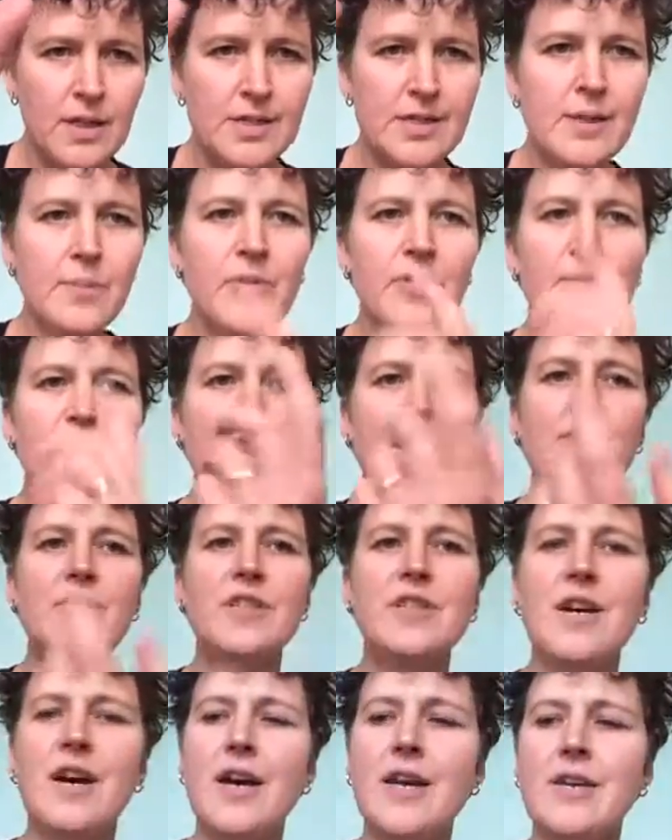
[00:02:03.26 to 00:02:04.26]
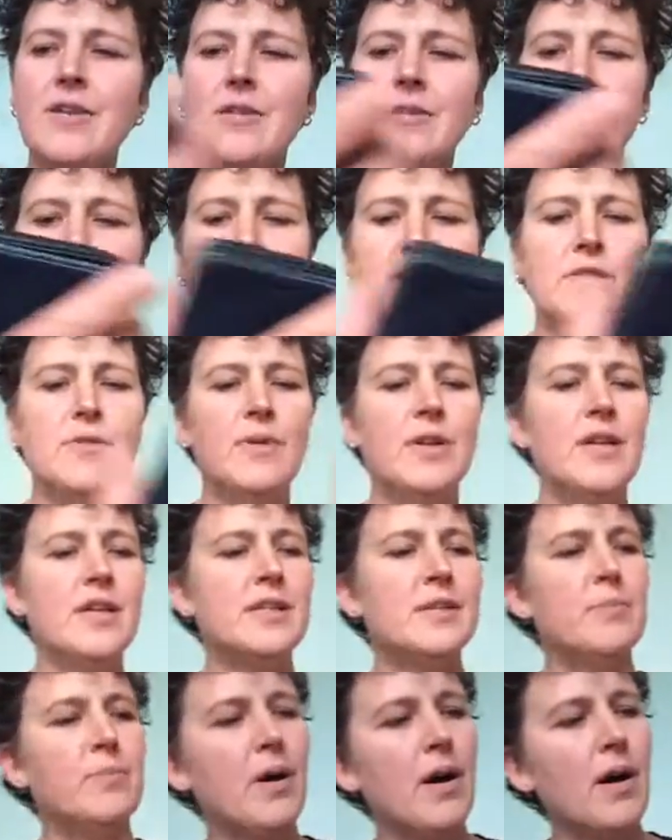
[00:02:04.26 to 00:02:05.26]
Some of them have a dial. This one
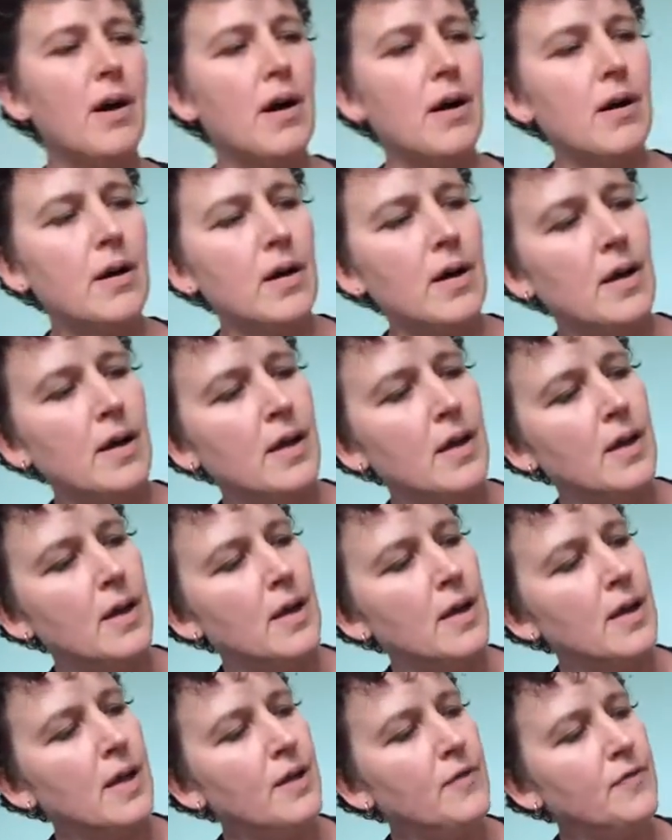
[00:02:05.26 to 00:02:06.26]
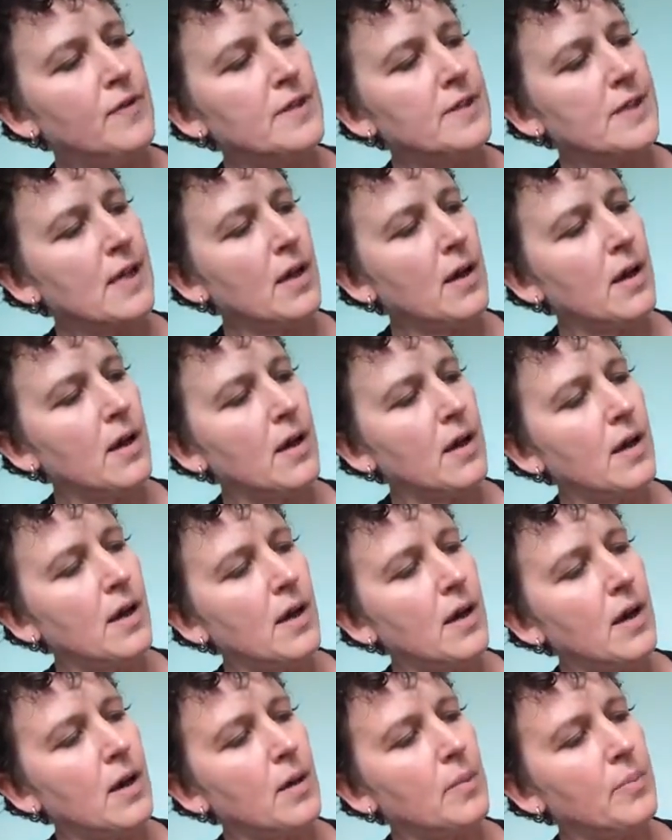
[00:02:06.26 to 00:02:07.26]
has a bar. If it's
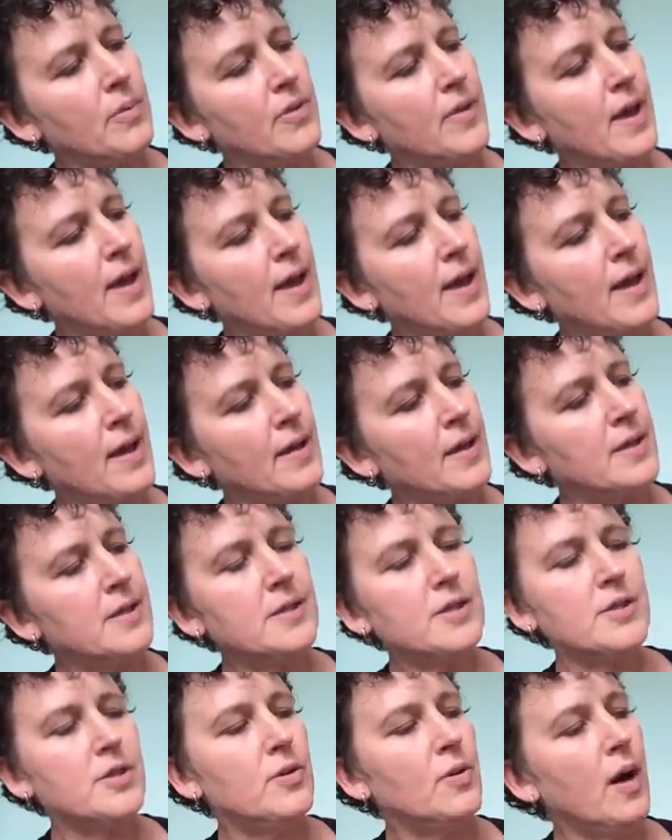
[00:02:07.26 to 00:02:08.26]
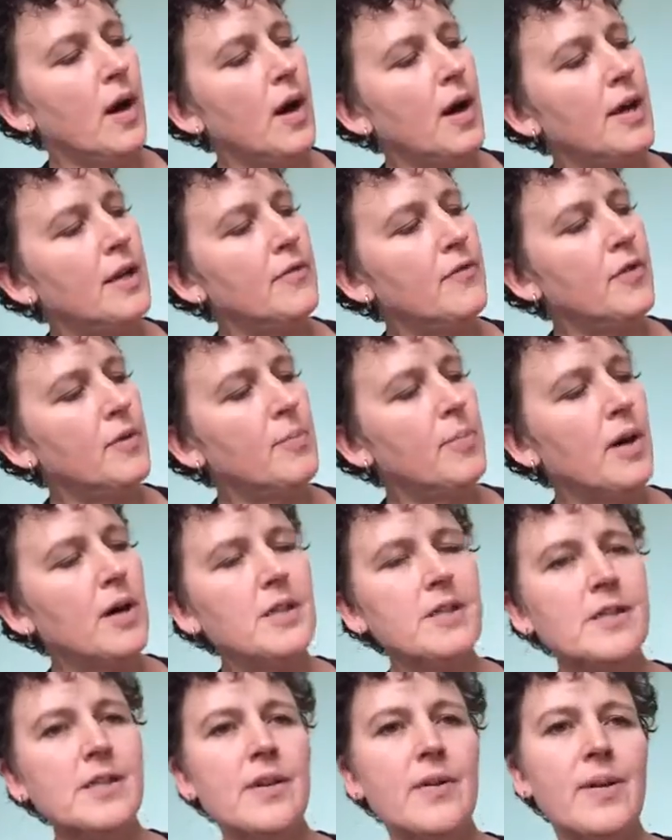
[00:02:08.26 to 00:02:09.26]
up there, it's too high. And if the
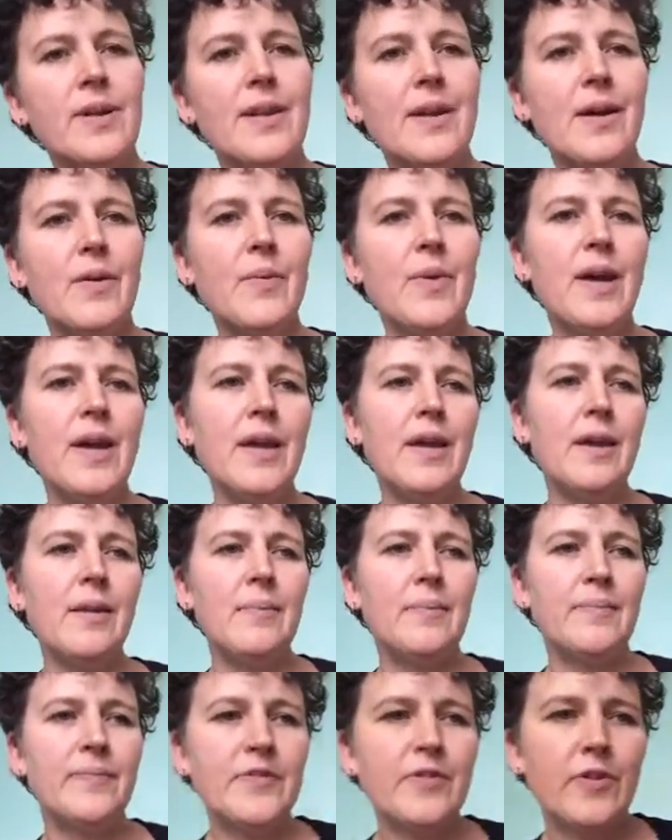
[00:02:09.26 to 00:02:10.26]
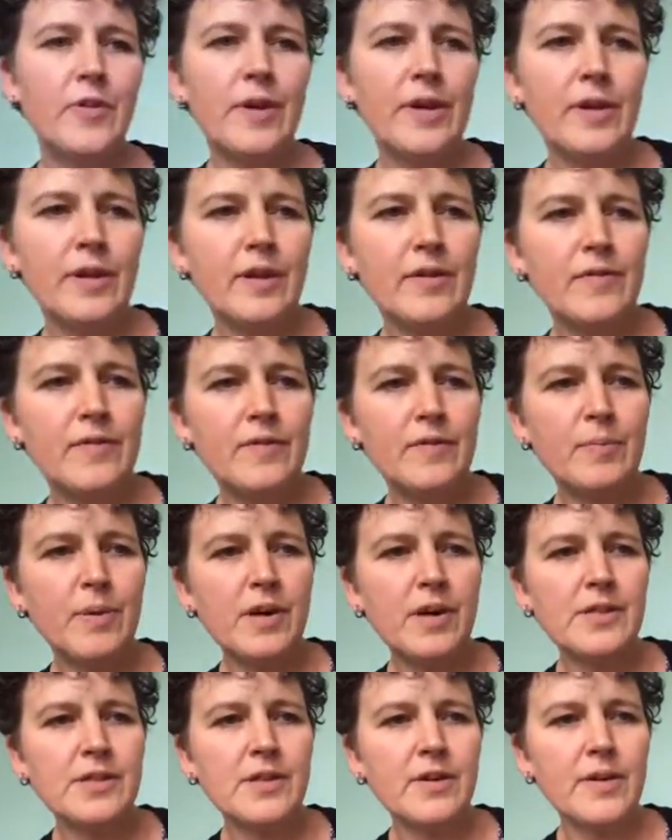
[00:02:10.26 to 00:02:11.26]
bar's going that way, if the
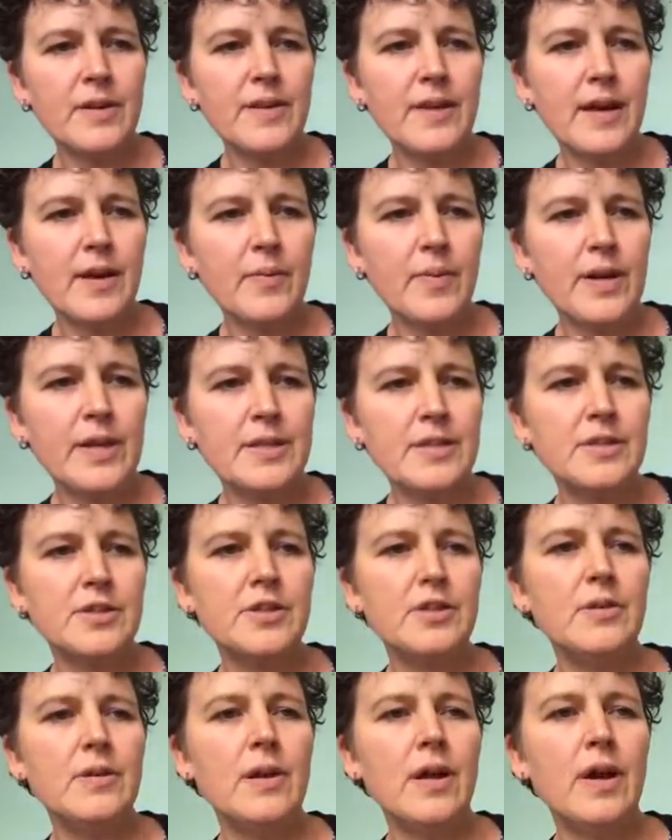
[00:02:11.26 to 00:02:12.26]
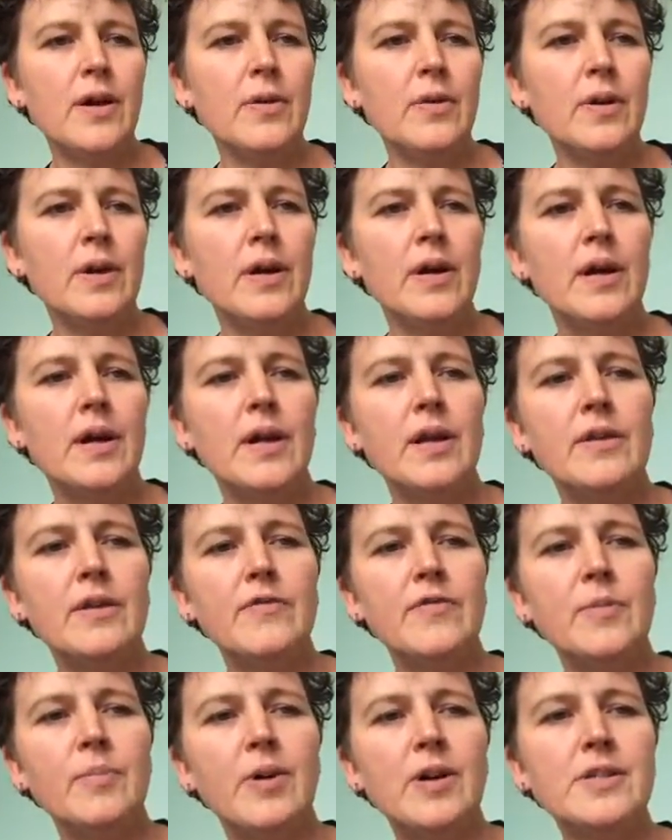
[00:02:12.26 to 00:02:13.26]
bar's going that way, it's too low. And
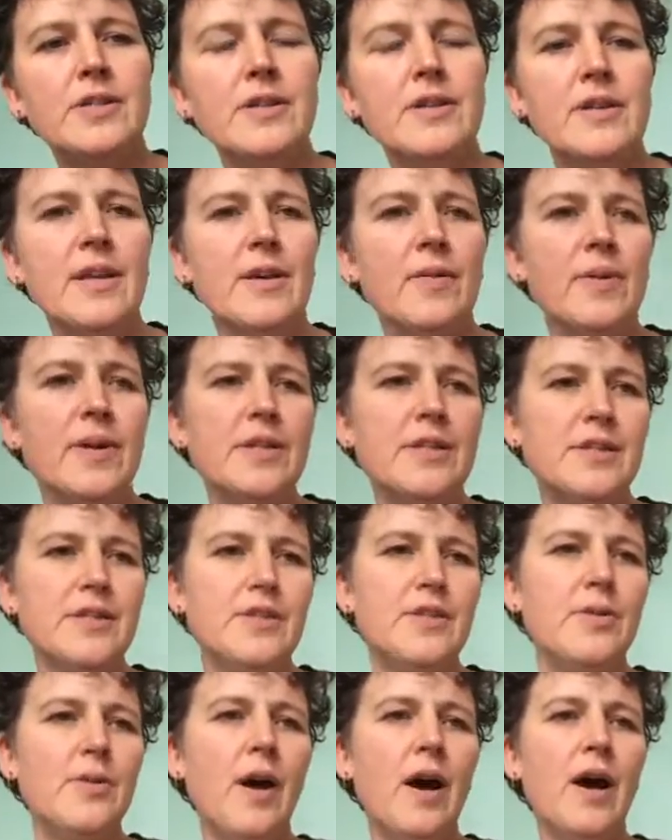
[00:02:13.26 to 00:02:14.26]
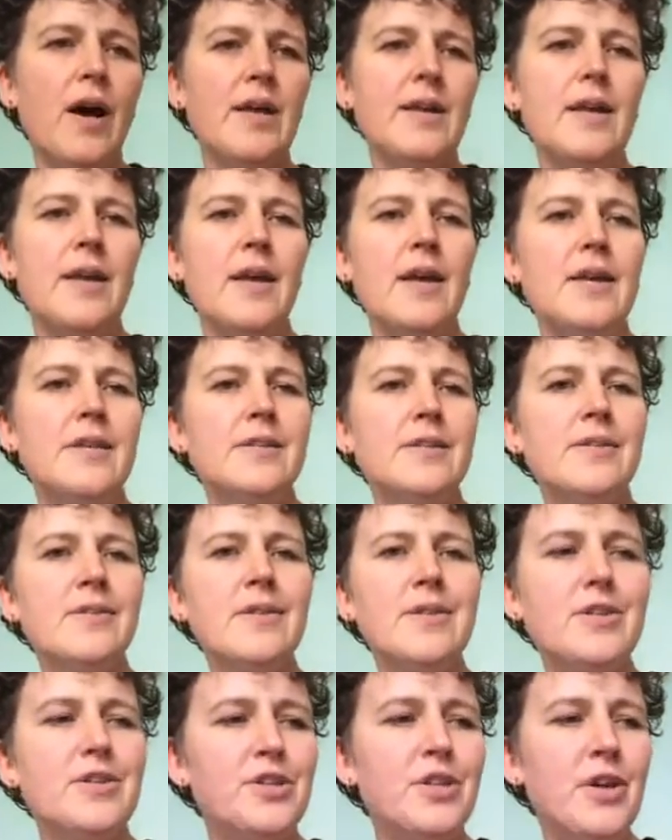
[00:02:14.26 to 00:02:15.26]
if the bar's going that way, it's too high. So I'm
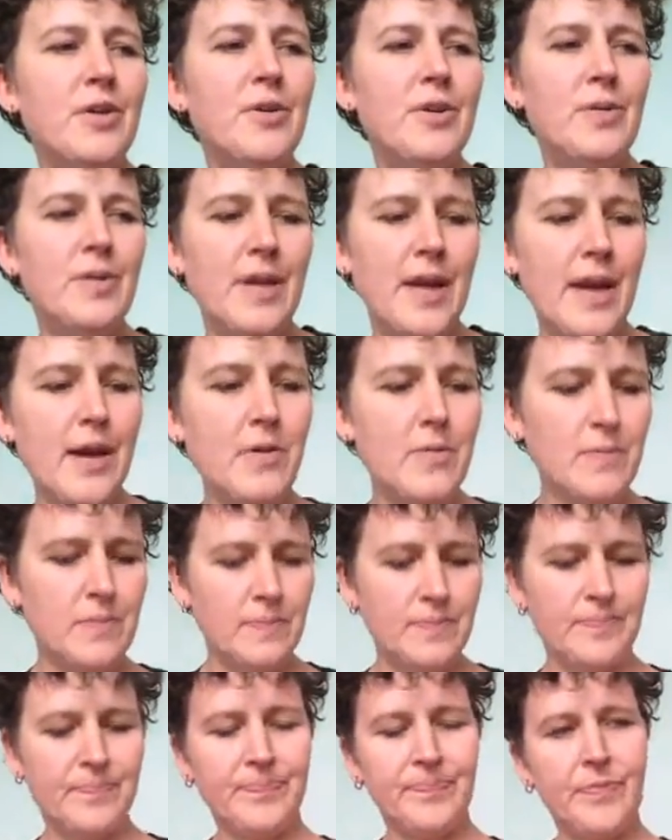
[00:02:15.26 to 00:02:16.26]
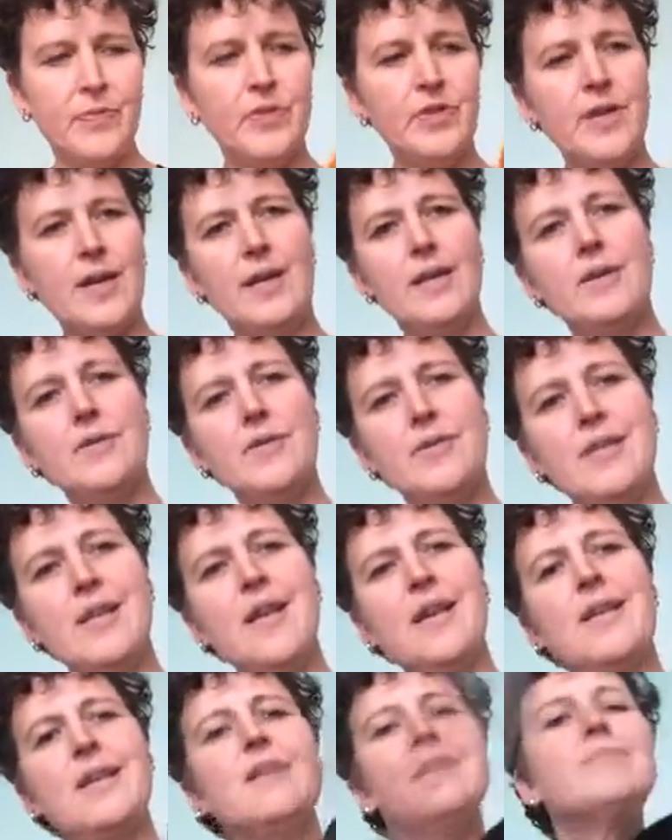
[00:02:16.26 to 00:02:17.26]
going to show you now what that looks
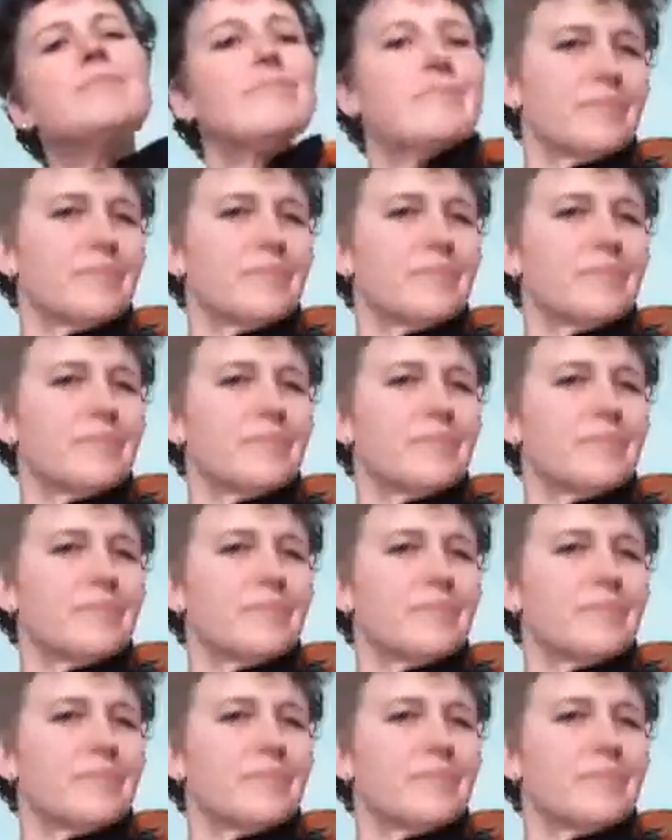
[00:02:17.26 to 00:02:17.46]
like.